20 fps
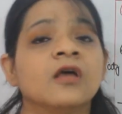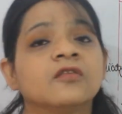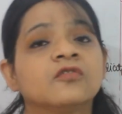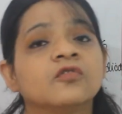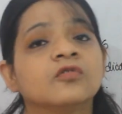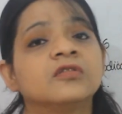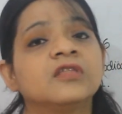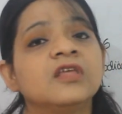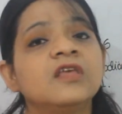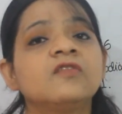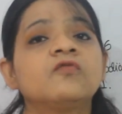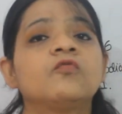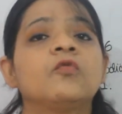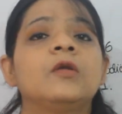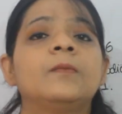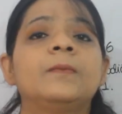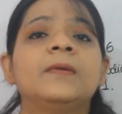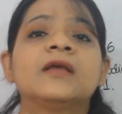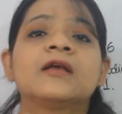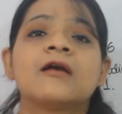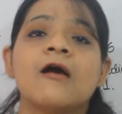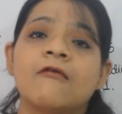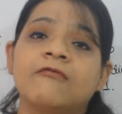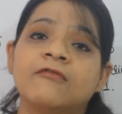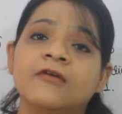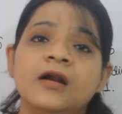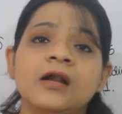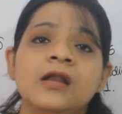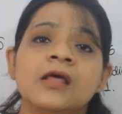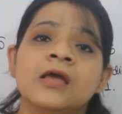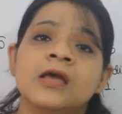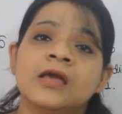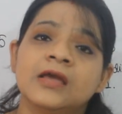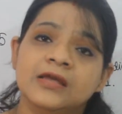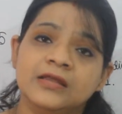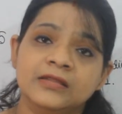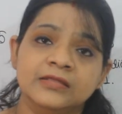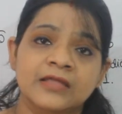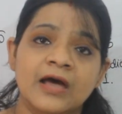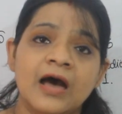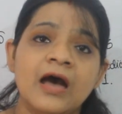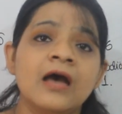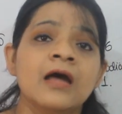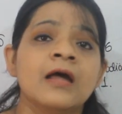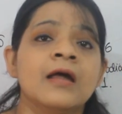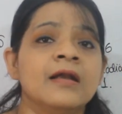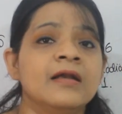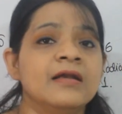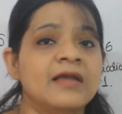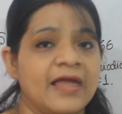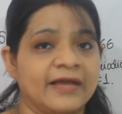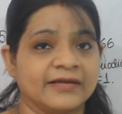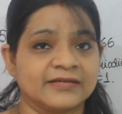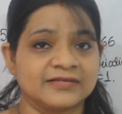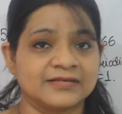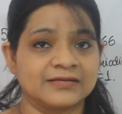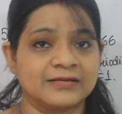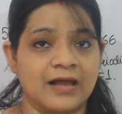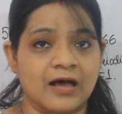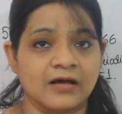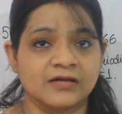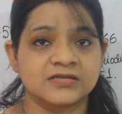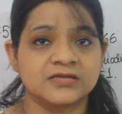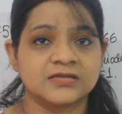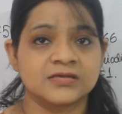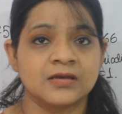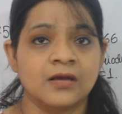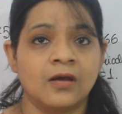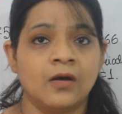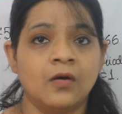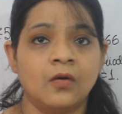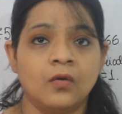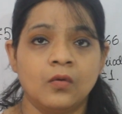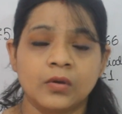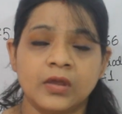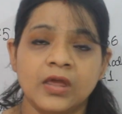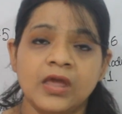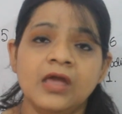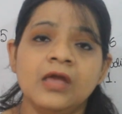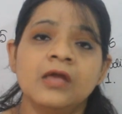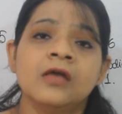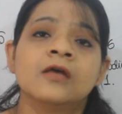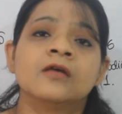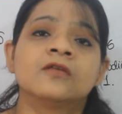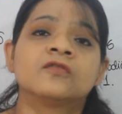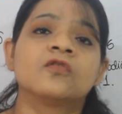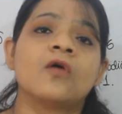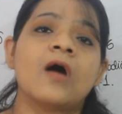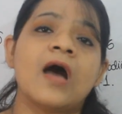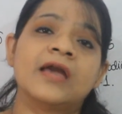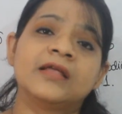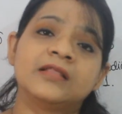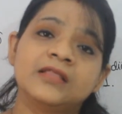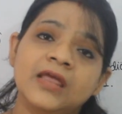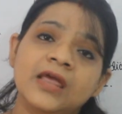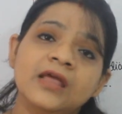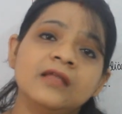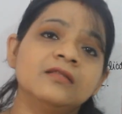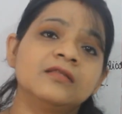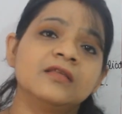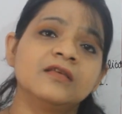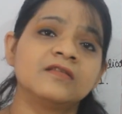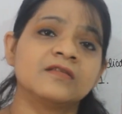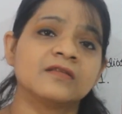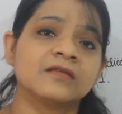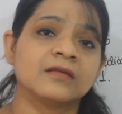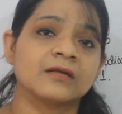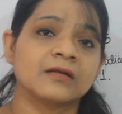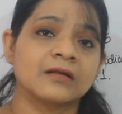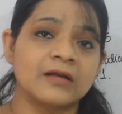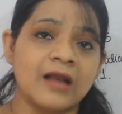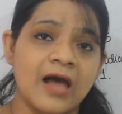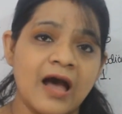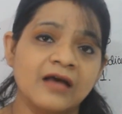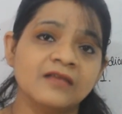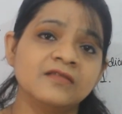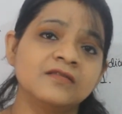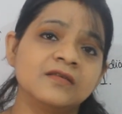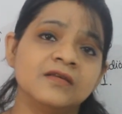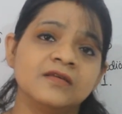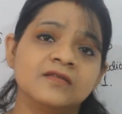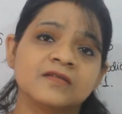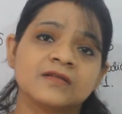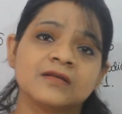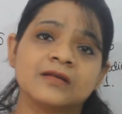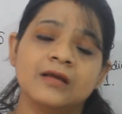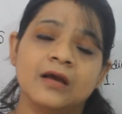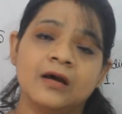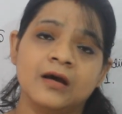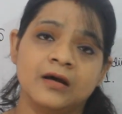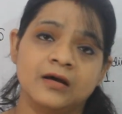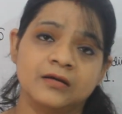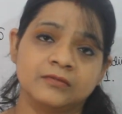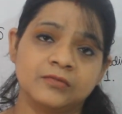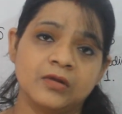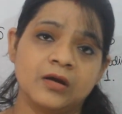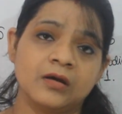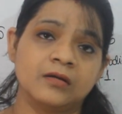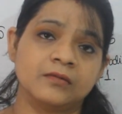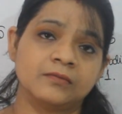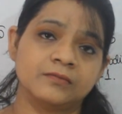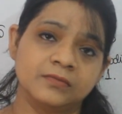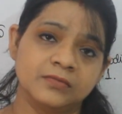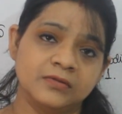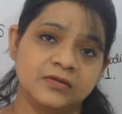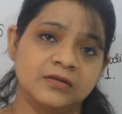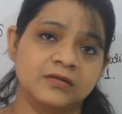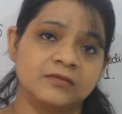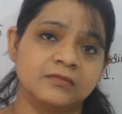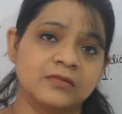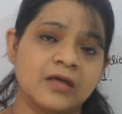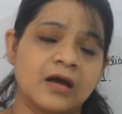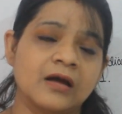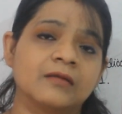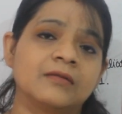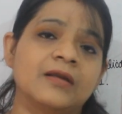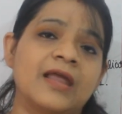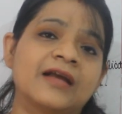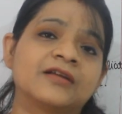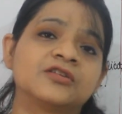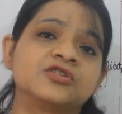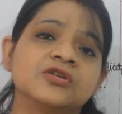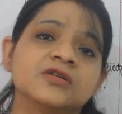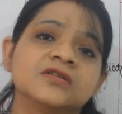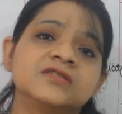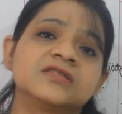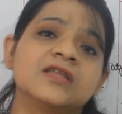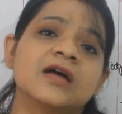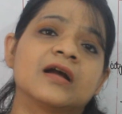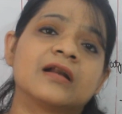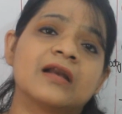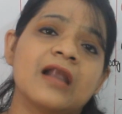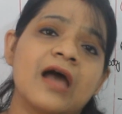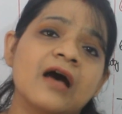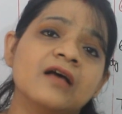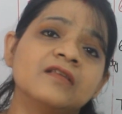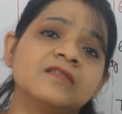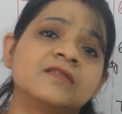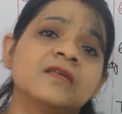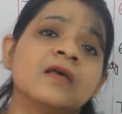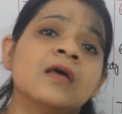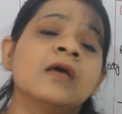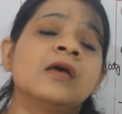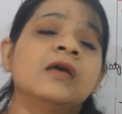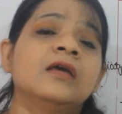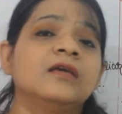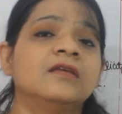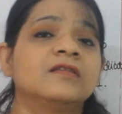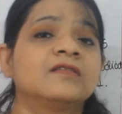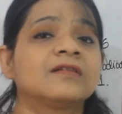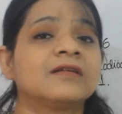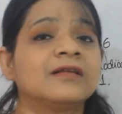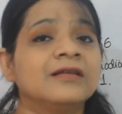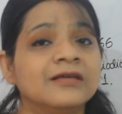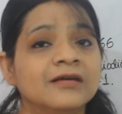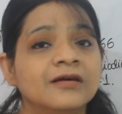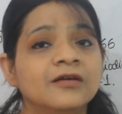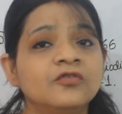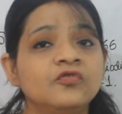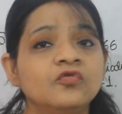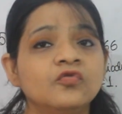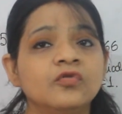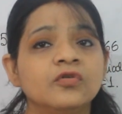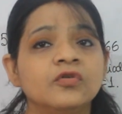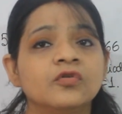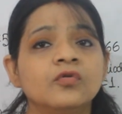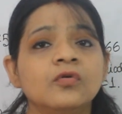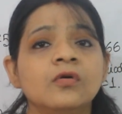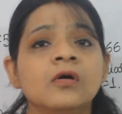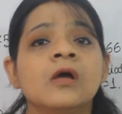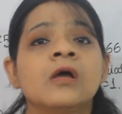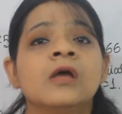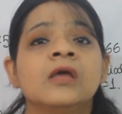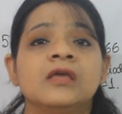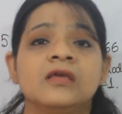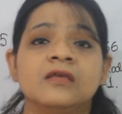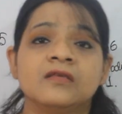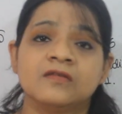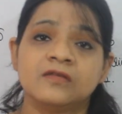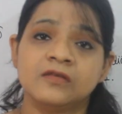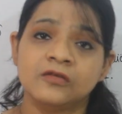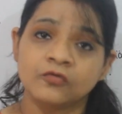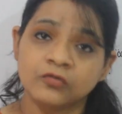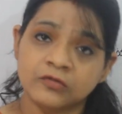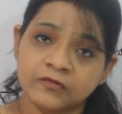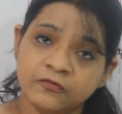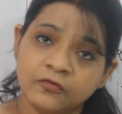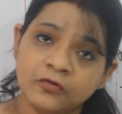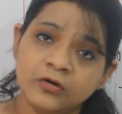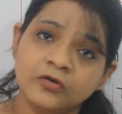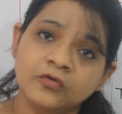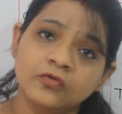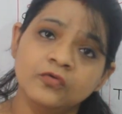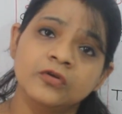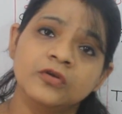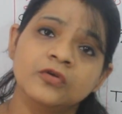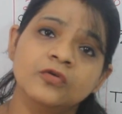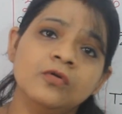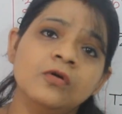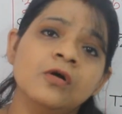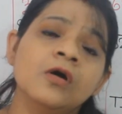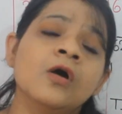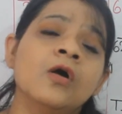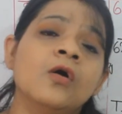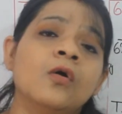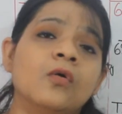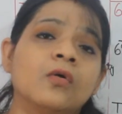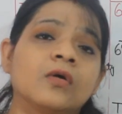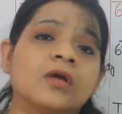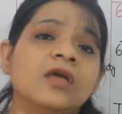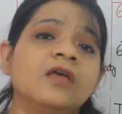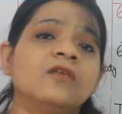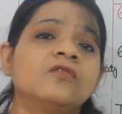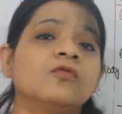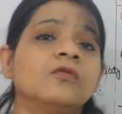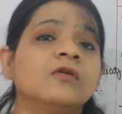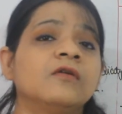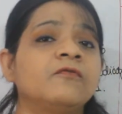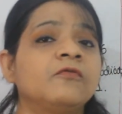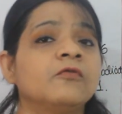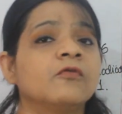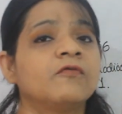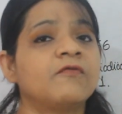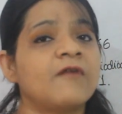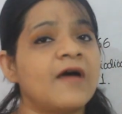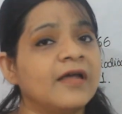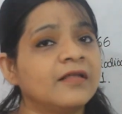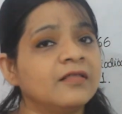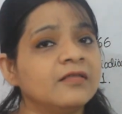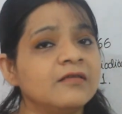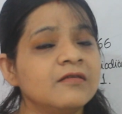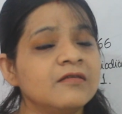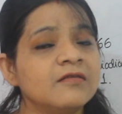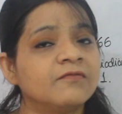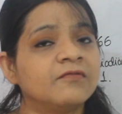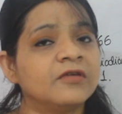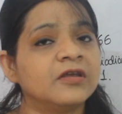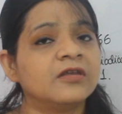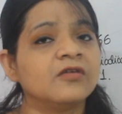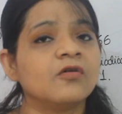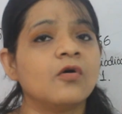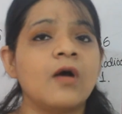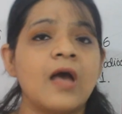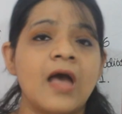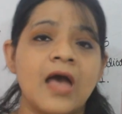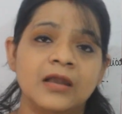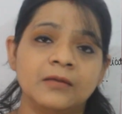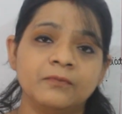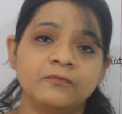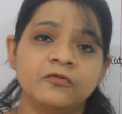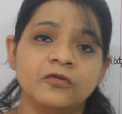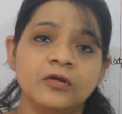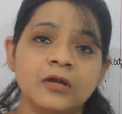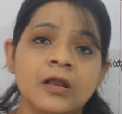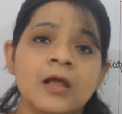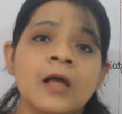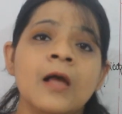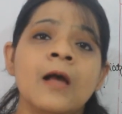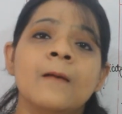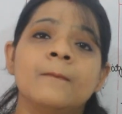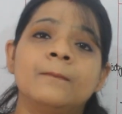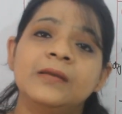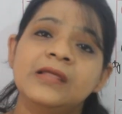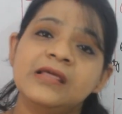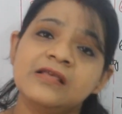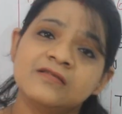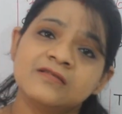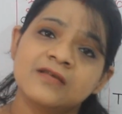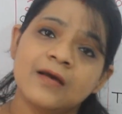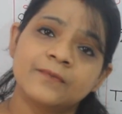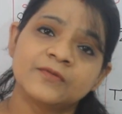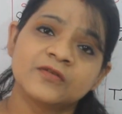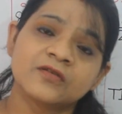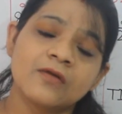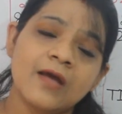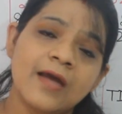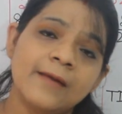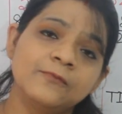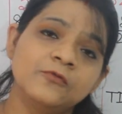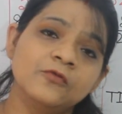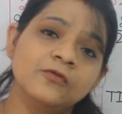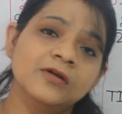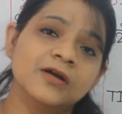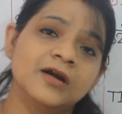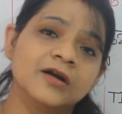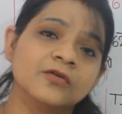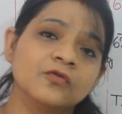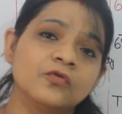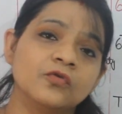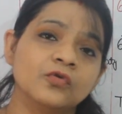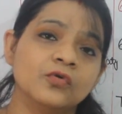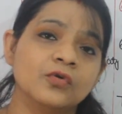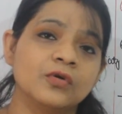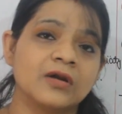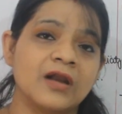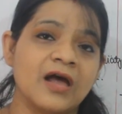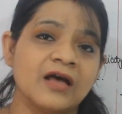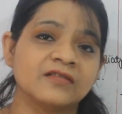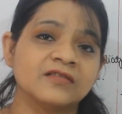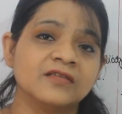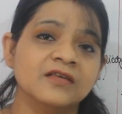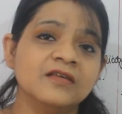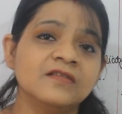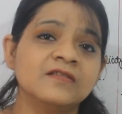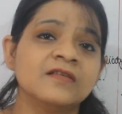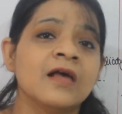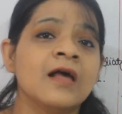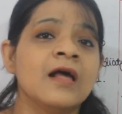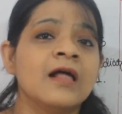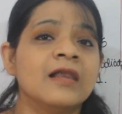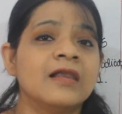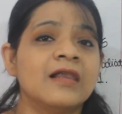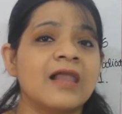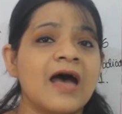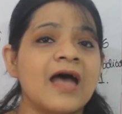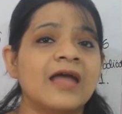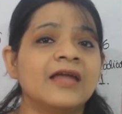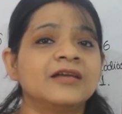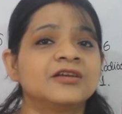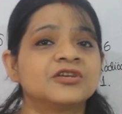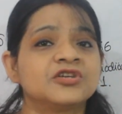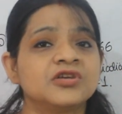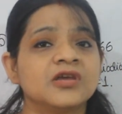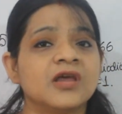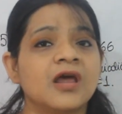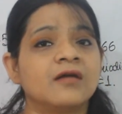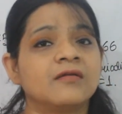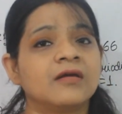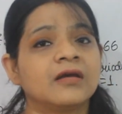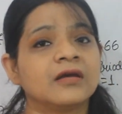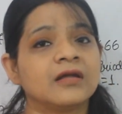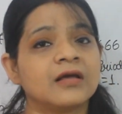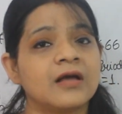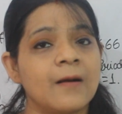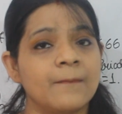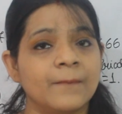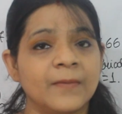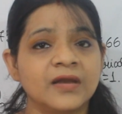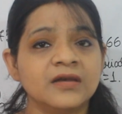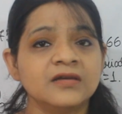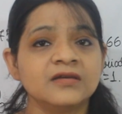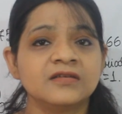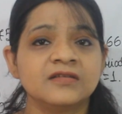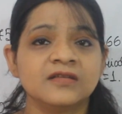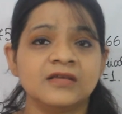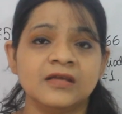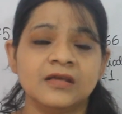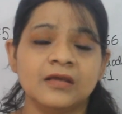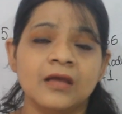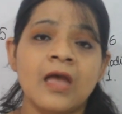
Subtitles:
So this will be covered in the next class. Okay, so I think this class is the lectures, the class is clear to you, is useful to you. Okay, so if you find this video helpful, please subscribe to LearnGuru Classes, like, share and comment.